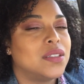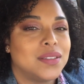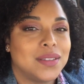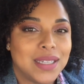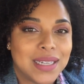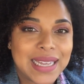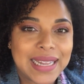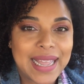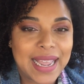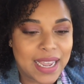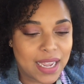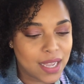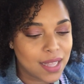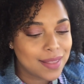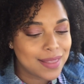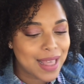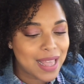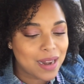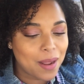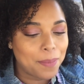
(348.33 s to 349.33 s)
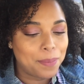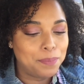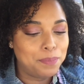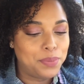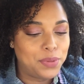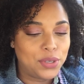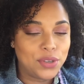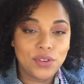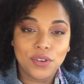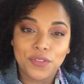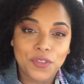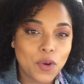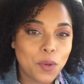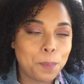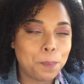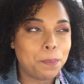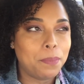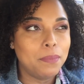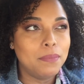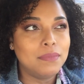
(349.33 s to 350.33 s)
Look at that. Isn't that a
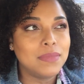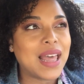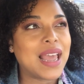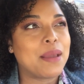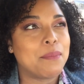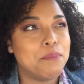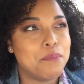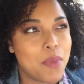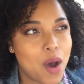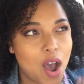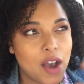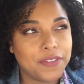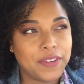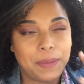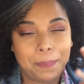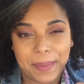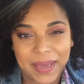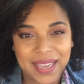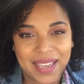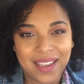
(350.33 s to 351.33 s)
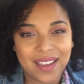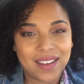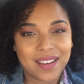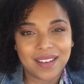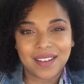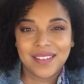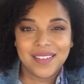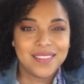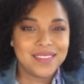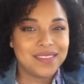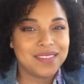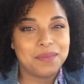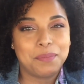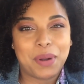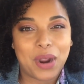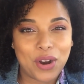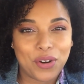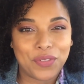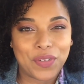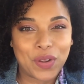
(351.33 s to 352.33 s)
beautiful, like, mauvey pink?
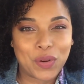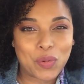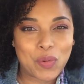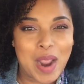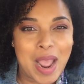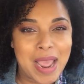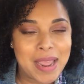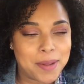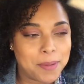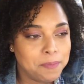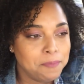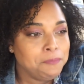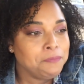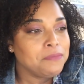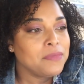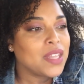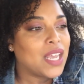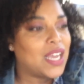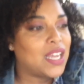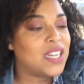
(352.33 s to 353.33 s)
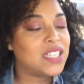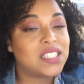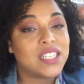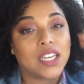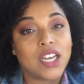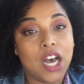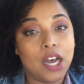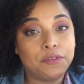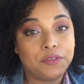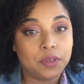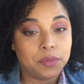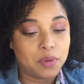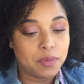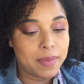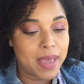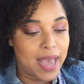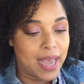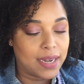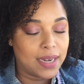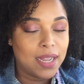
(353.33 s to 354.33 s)
Perfect, right? And it's a comfortable
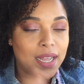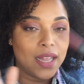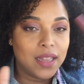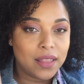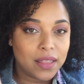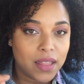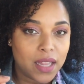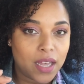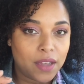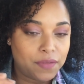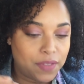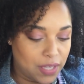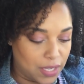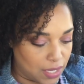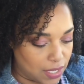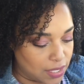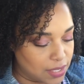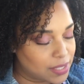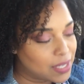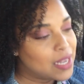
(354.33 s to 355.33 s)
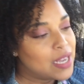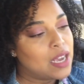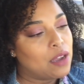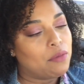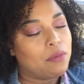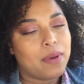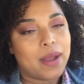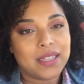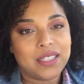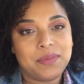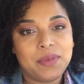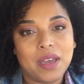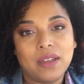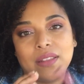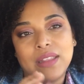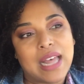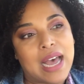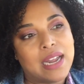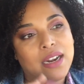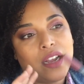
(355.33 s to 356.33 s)
matte. Love these. Reminds me
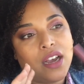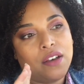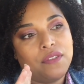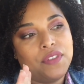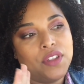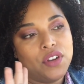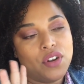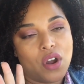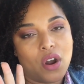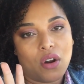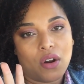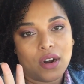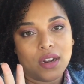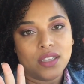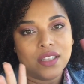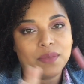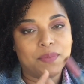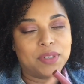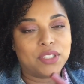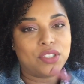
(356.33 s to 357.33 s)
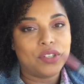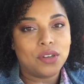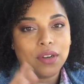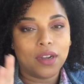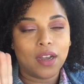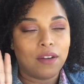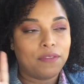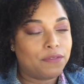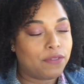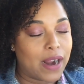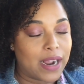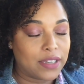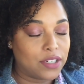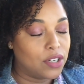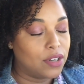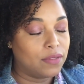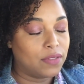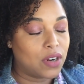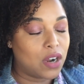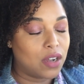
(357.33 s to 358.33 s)
a lot of the NARS, but you're a
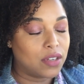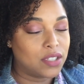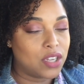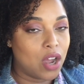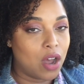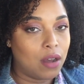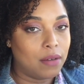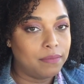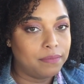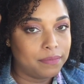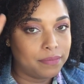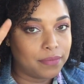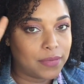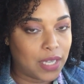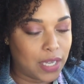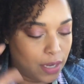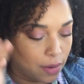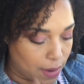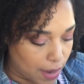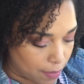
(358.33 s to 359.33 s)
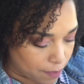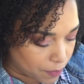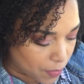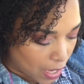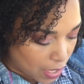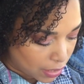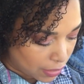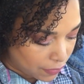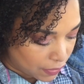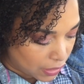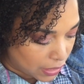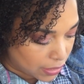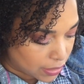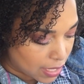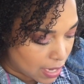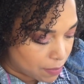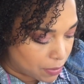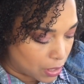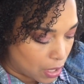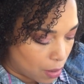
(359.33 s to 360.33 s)
fraction of the cost, y'all. Anyway, I'll leave a link
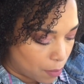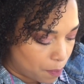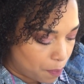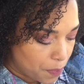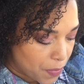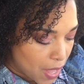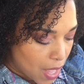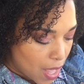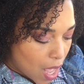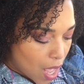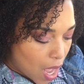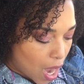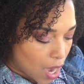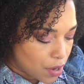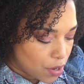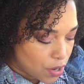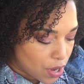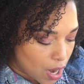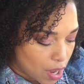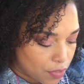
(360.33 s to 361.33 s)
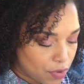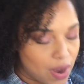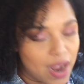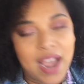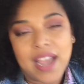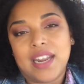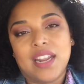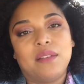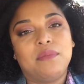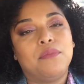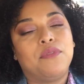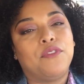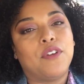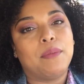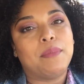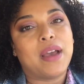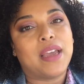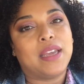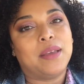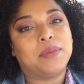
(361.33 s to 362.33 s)
down below. Another item
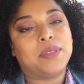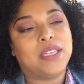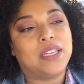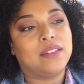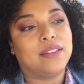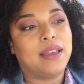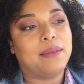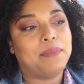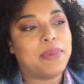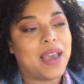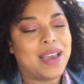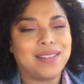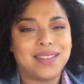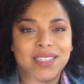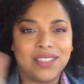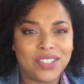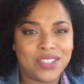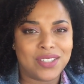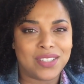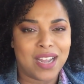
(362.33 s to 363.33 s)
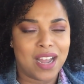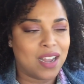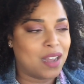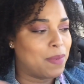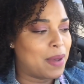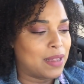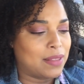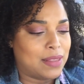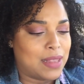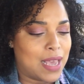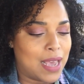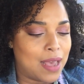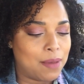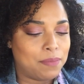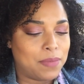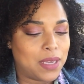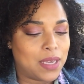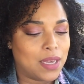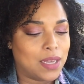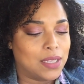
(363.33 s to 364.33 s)
from my Ipsy Glam Bag. Let's just talk about
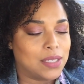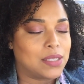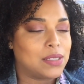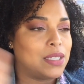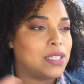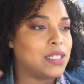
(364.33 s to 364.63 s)
that, because